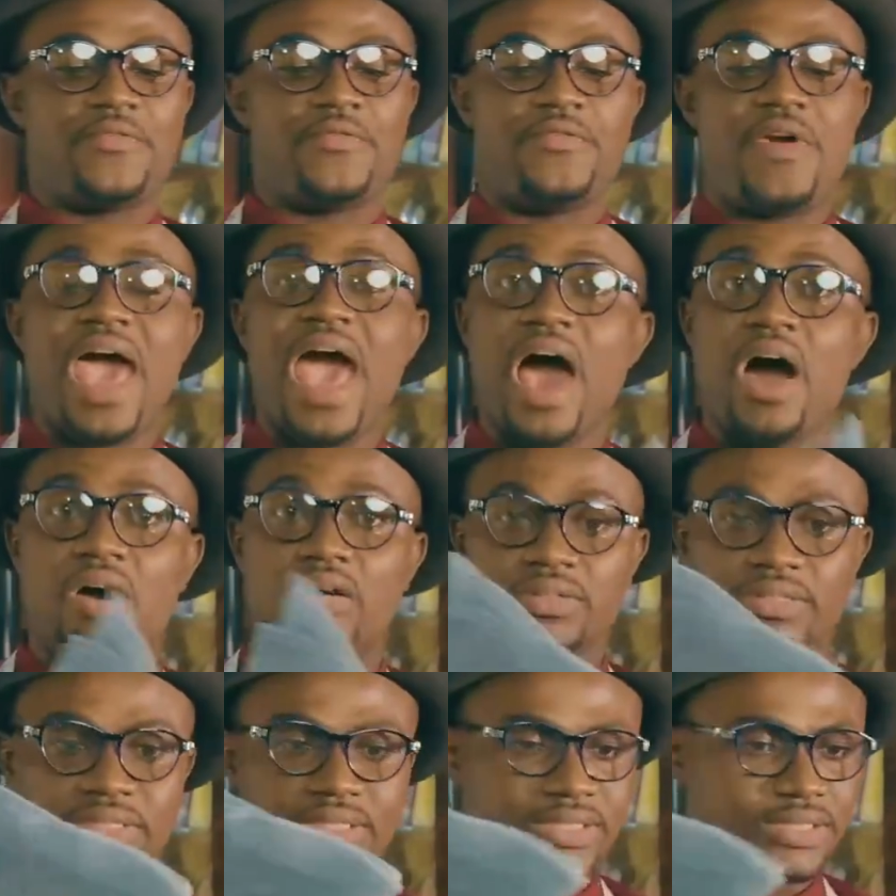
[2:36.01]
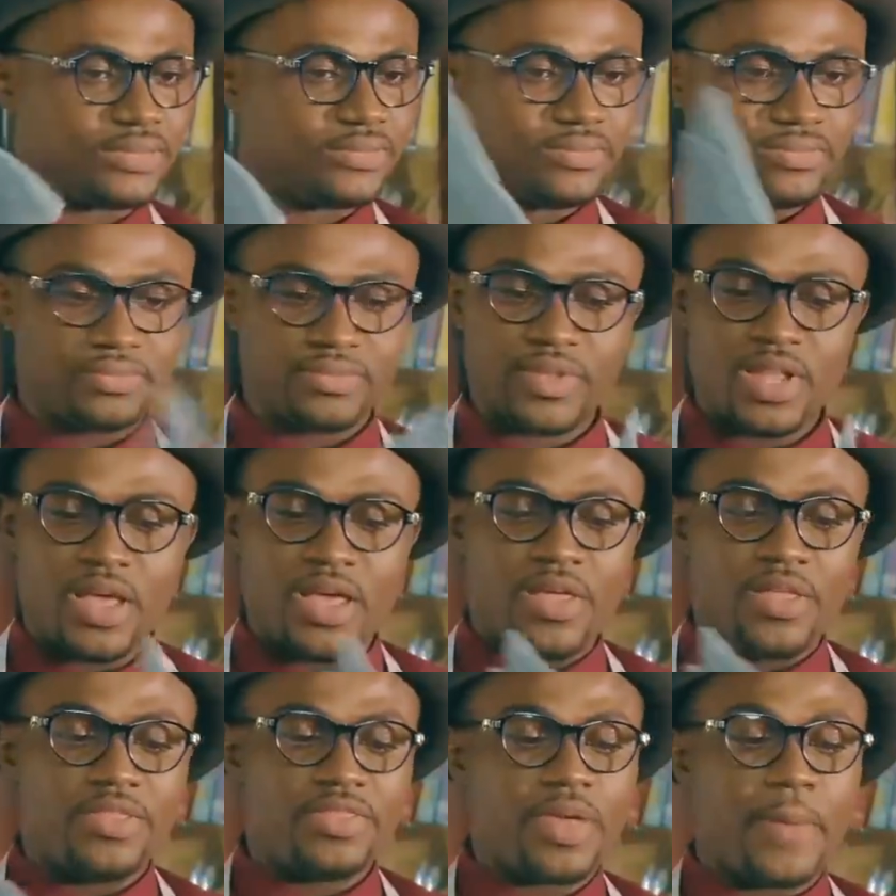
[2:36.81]
felt,
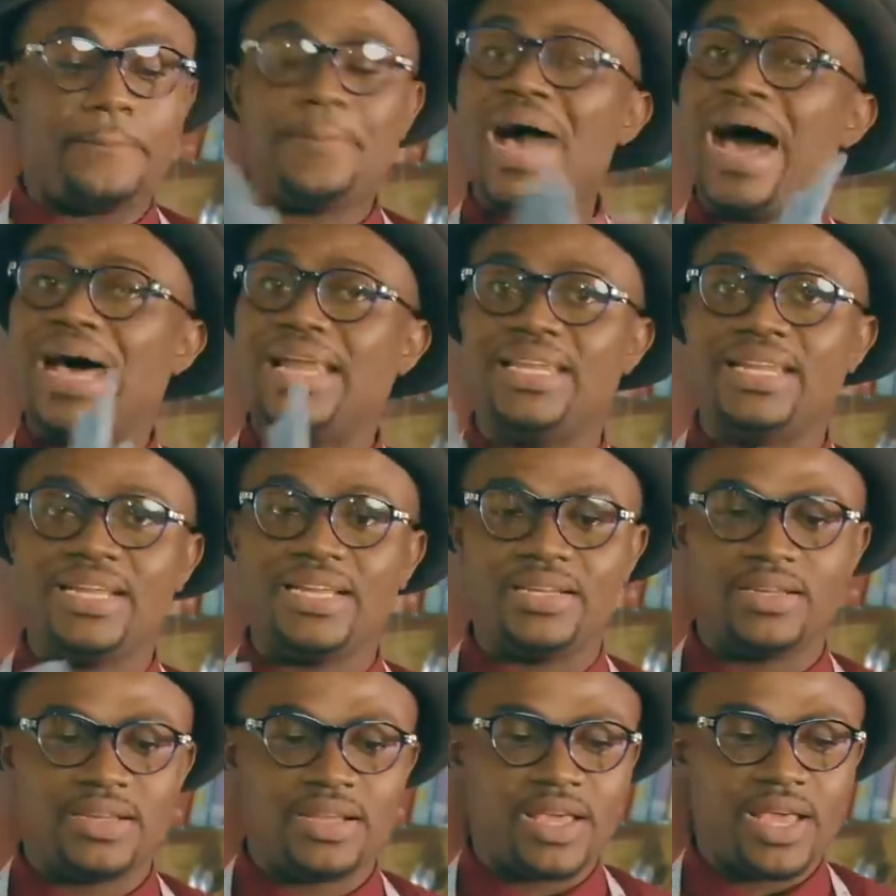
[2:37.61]
the padding.